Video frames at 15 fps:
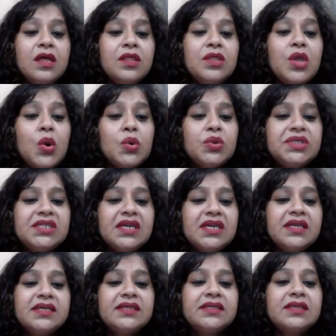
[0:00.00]

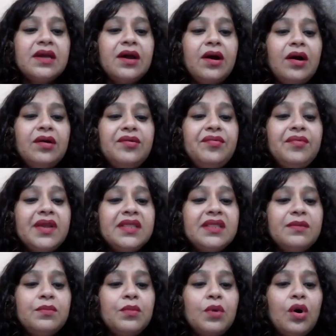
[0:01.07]
Notice the
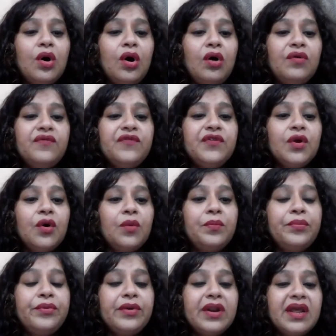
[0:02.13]
rhythm of your
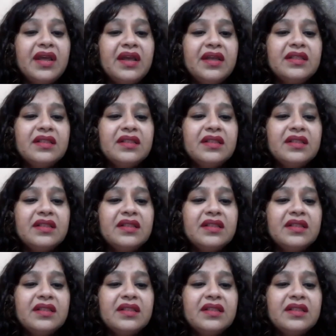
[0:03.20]
breath.